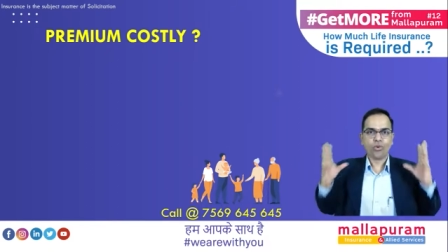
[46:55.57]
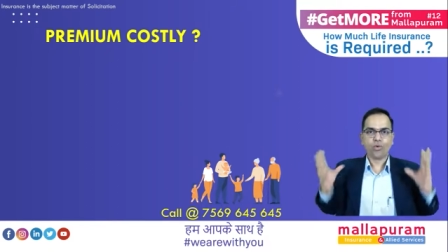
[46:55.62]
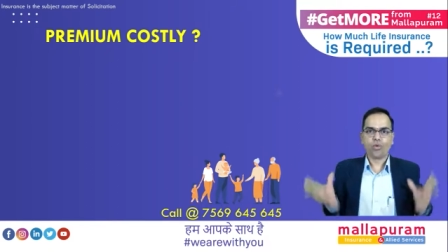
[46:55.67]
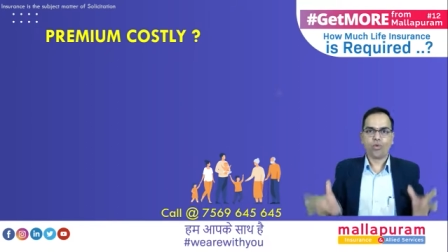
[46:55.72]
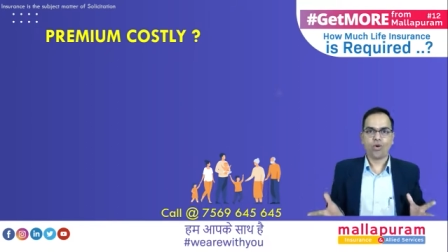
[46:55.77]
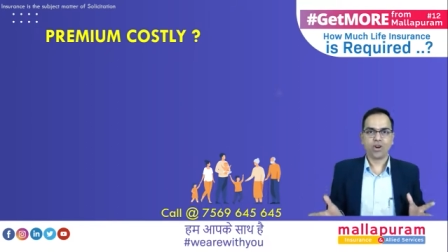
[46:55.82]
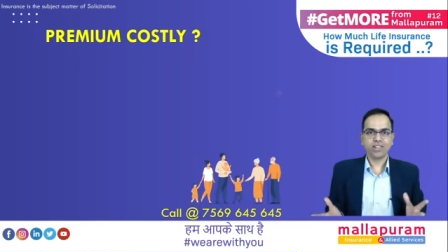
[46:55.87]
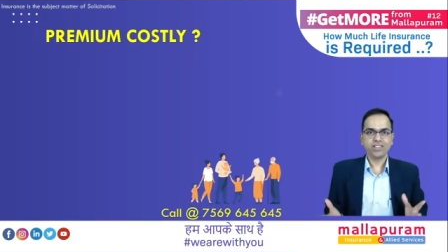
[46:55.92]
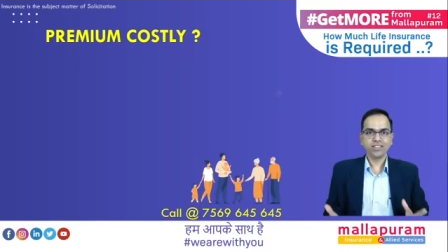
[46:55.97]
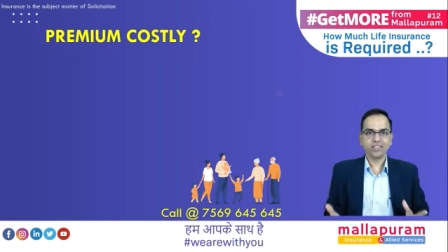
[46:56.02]

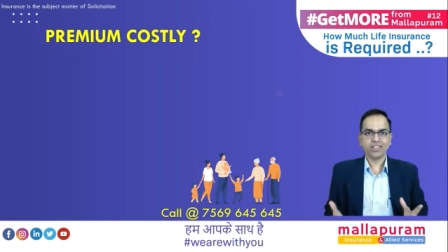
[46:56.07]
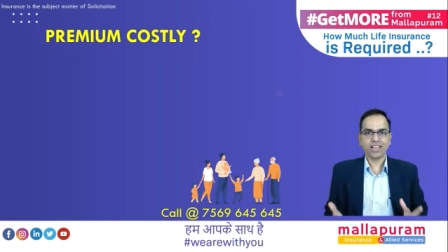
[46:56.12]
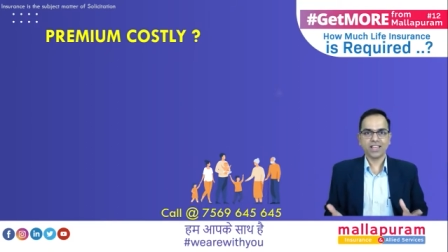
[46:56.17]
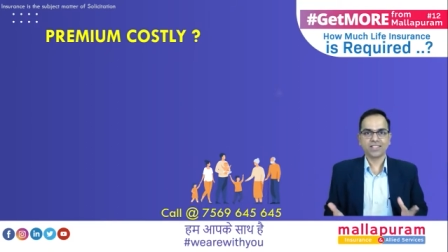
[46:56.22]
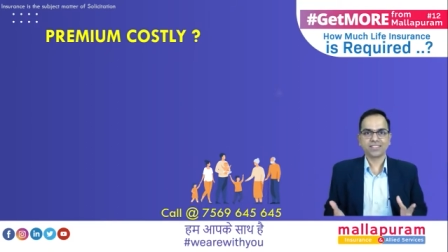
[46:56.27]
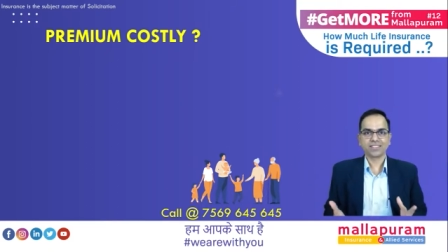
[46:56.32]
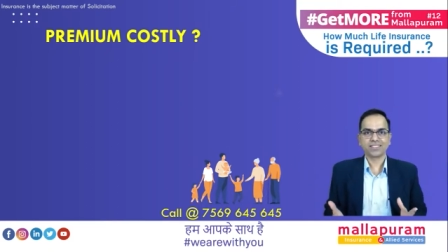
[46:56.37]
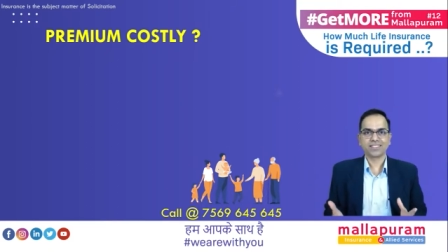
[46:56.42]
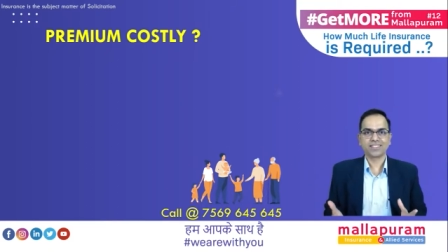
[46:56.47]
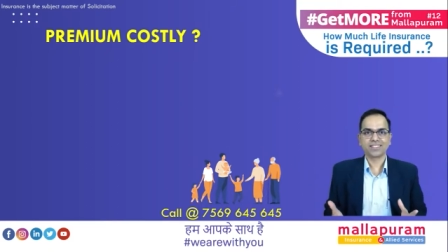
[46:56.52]
this?
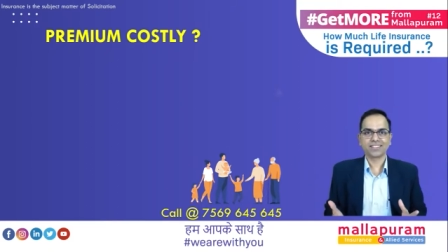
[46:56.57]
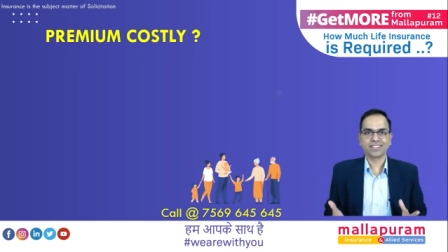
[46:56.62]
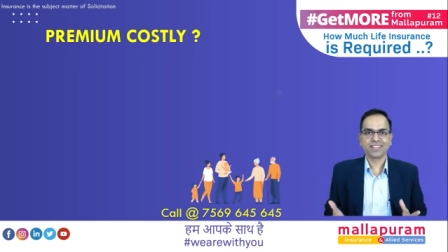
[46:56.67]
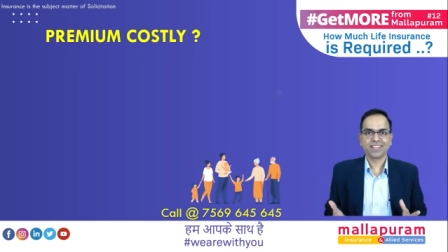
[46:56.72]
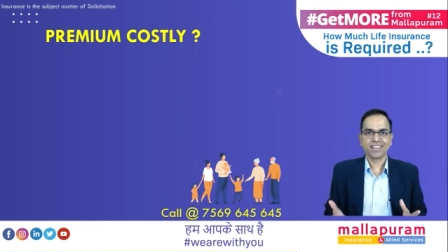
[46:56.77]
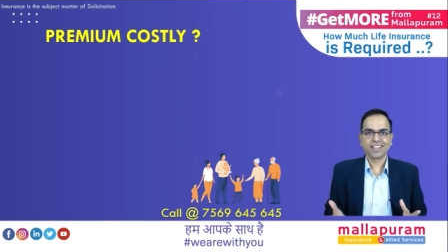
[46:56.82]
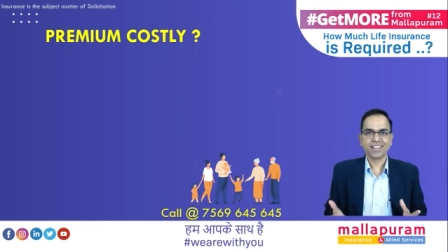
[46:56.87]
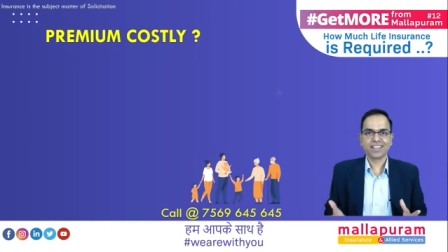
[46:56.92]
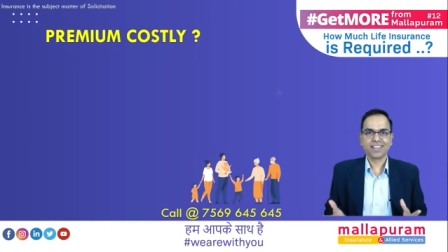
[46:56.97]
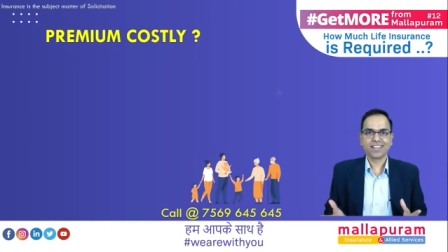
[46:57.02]

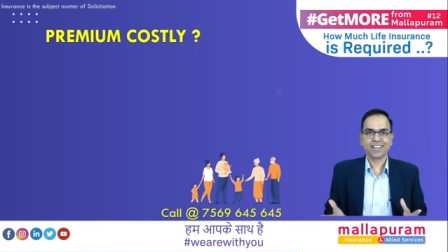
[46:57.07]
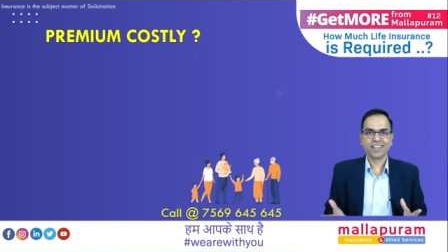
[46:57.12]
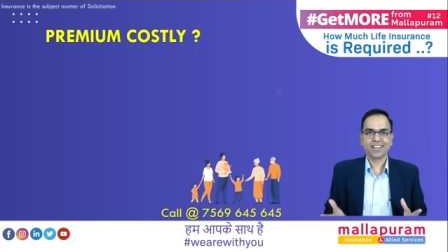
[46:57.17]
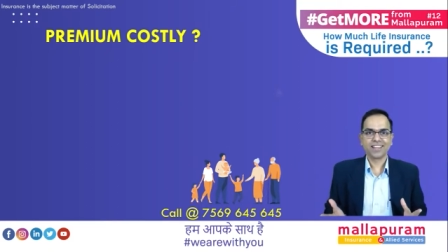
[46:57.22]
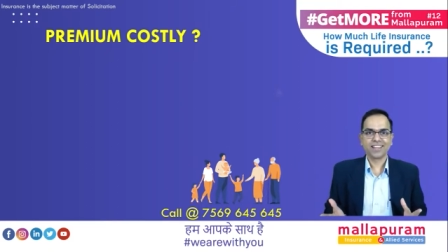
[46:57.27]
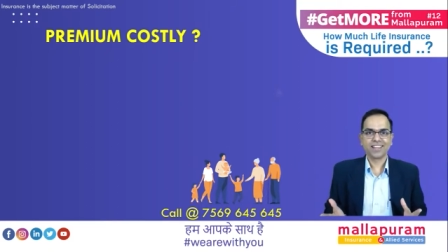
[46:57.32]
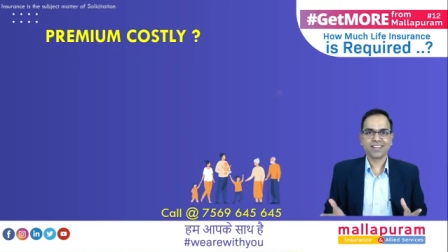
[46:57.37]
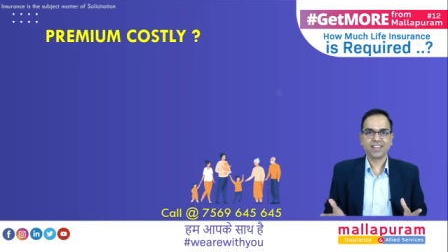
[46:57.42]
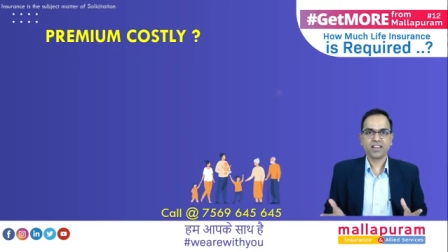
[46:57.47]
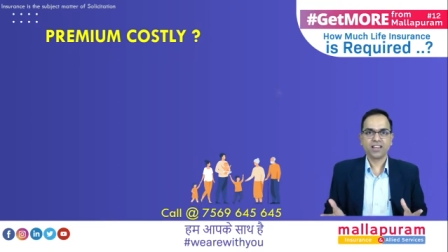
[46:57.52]

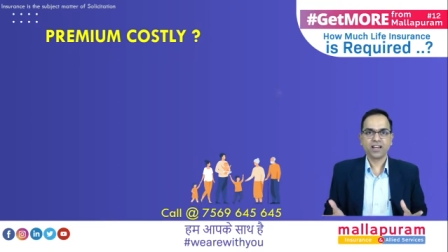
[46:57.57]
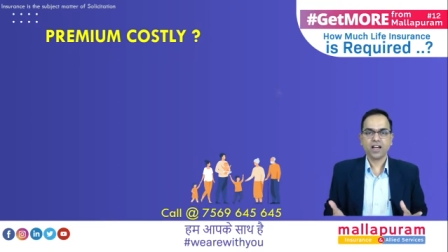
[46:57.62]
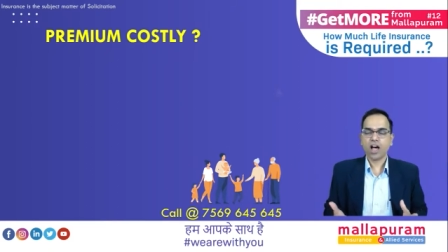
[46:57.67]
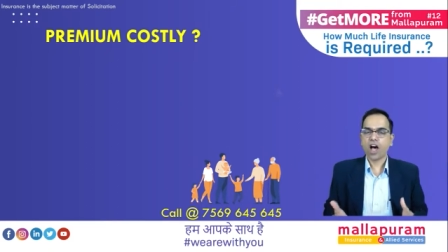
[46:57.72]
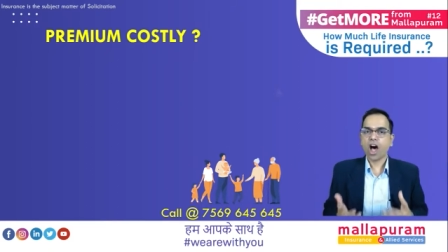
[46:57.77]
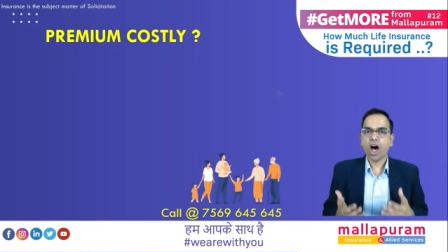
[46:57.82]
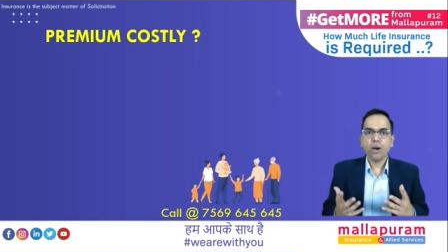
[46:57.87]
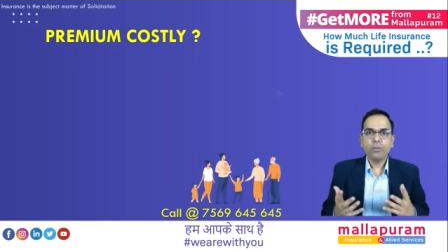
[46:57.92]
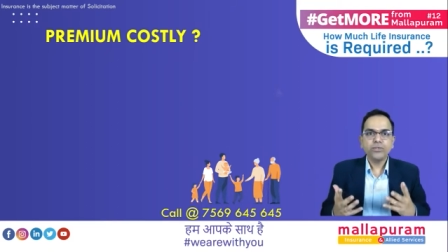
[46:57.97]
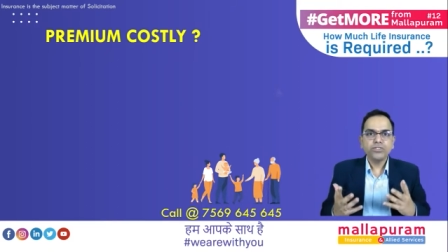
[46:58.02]
How much
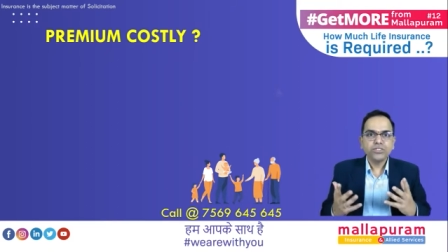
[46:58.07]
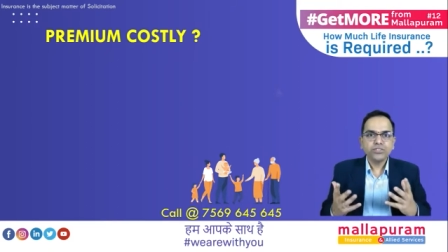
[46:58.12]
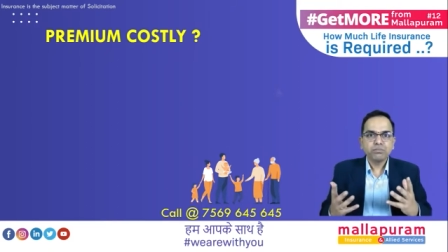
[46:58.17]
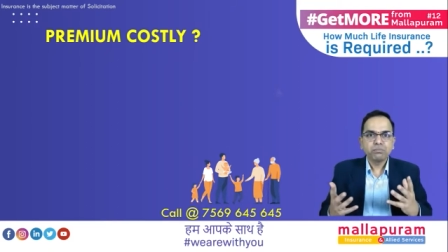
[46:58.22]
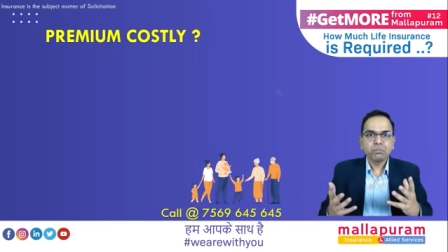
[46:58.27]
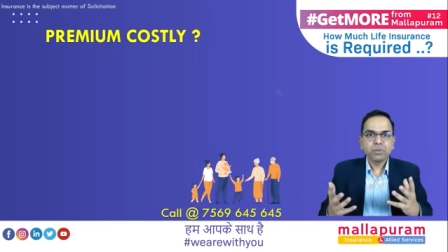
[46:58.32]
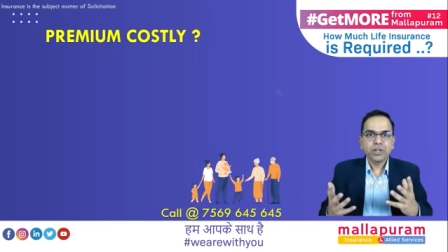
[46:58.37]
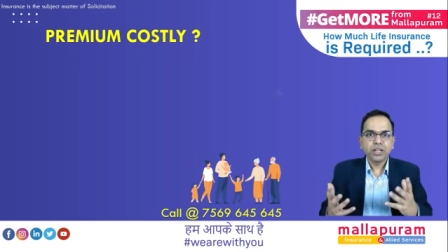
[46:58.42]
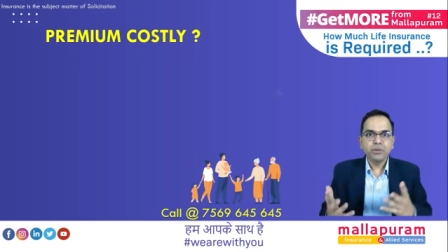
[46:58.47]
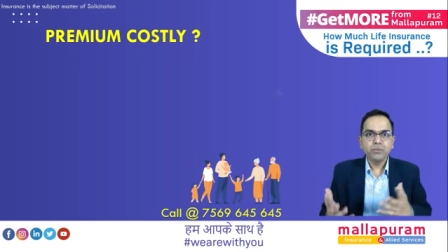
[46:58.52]
of premium
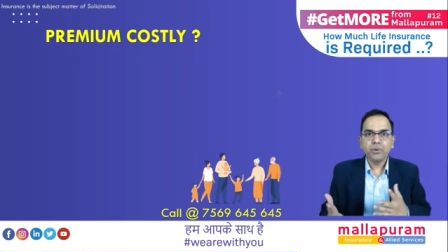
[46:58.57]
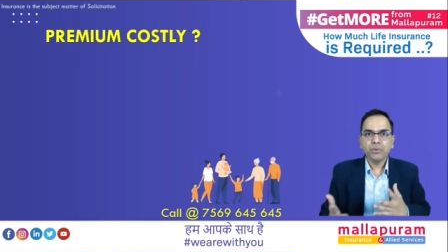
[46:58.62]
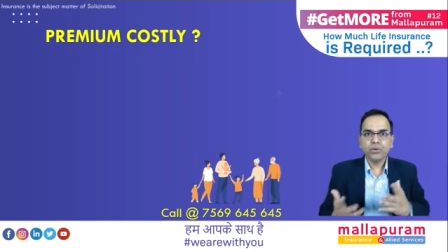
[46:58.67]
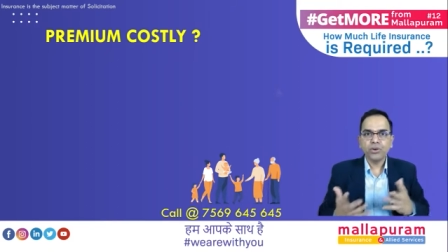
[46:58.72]
do I need to pay?